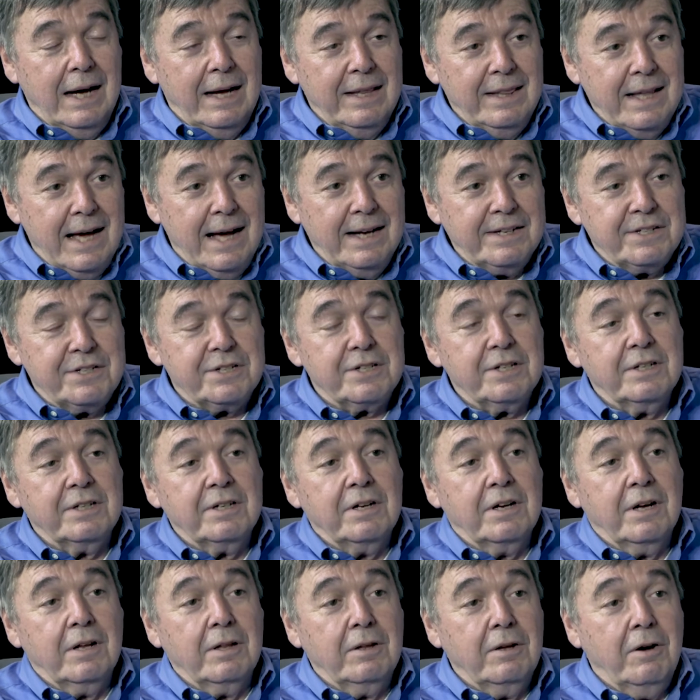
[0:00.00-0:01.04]
And that's
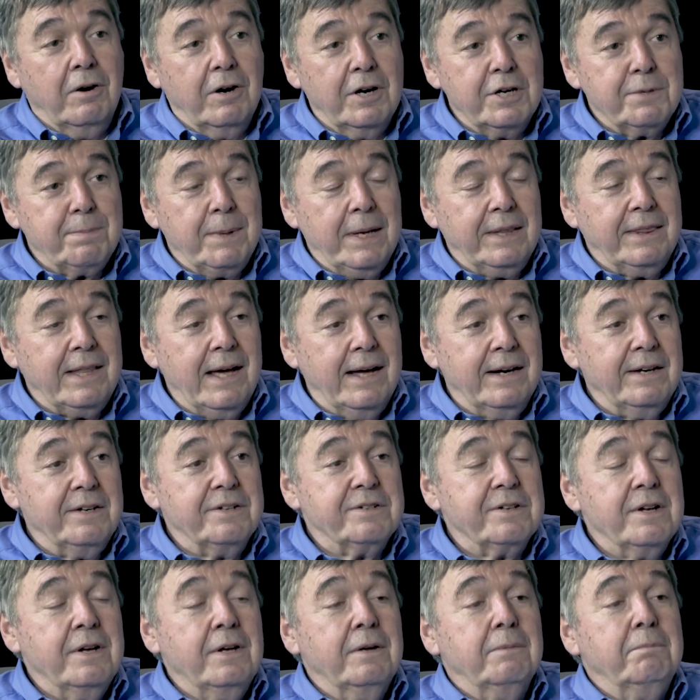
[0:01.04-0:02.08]
that
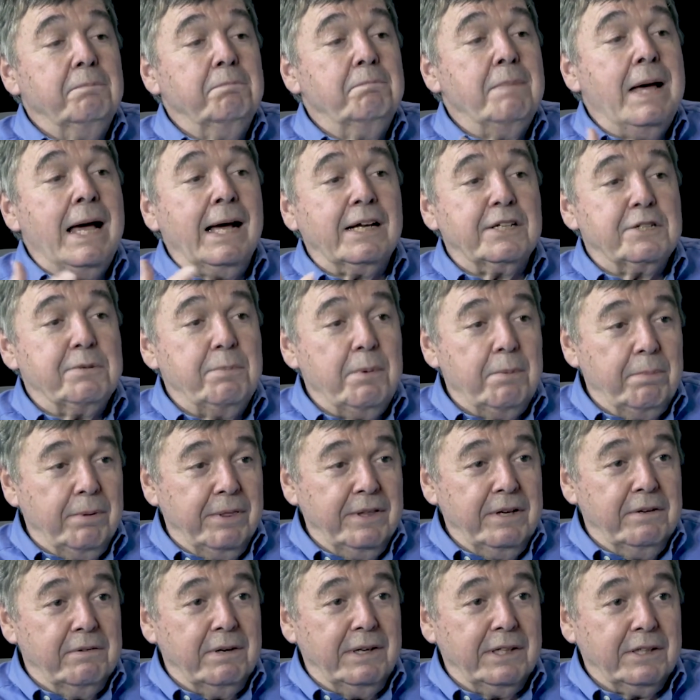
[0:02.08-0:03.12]
is maximum
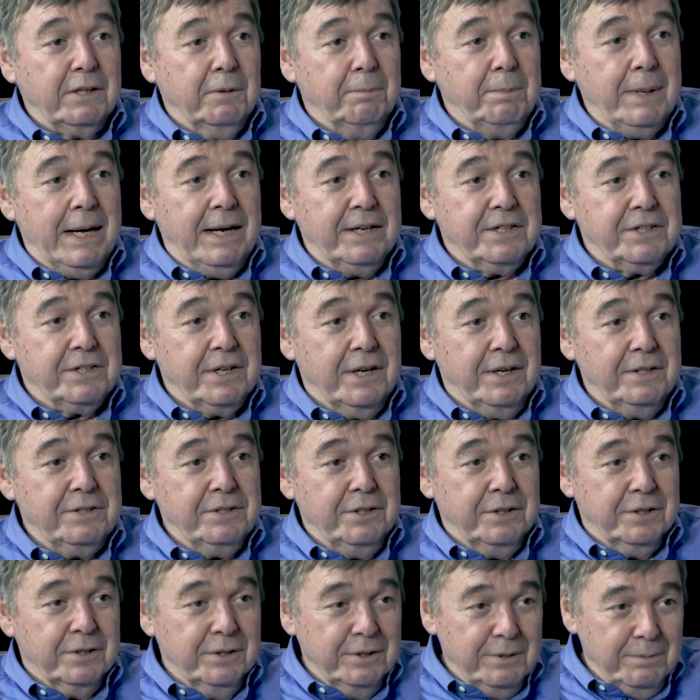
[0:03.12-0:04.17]
theoretical batch
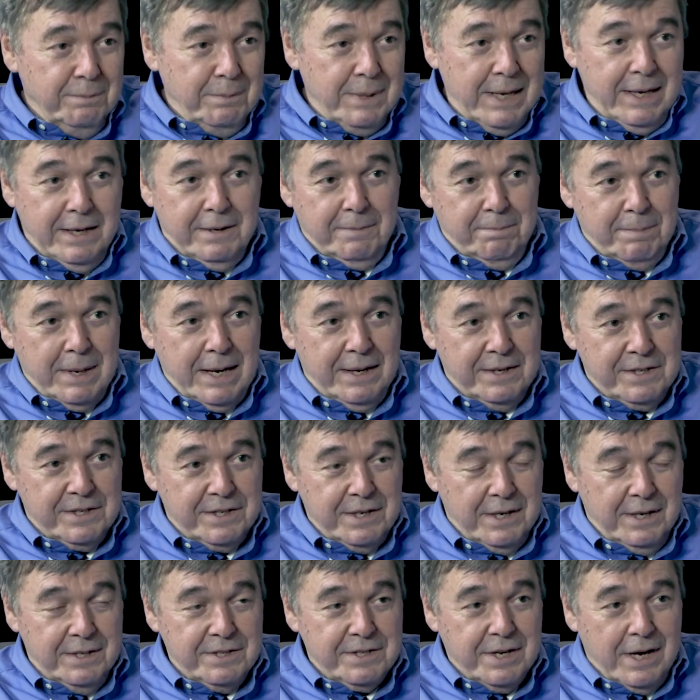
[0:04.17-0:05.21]
size. You couldn't make batch
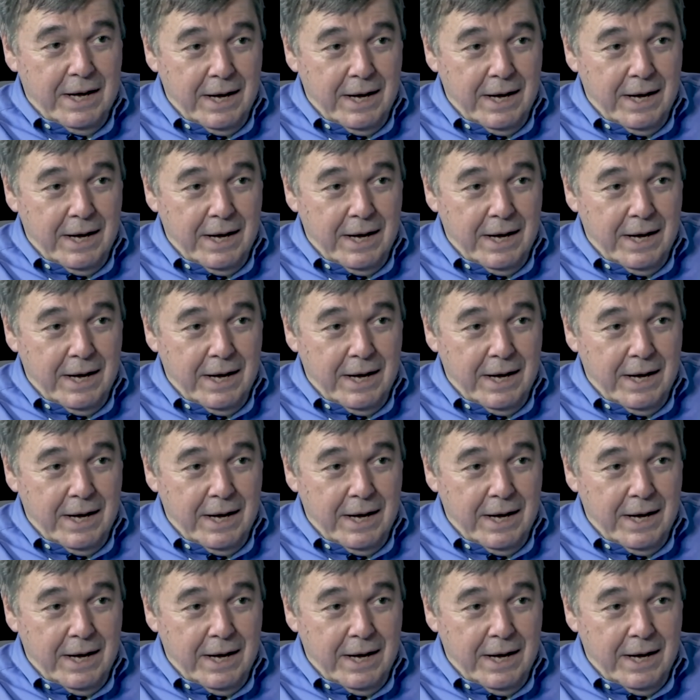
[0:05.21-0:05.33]
size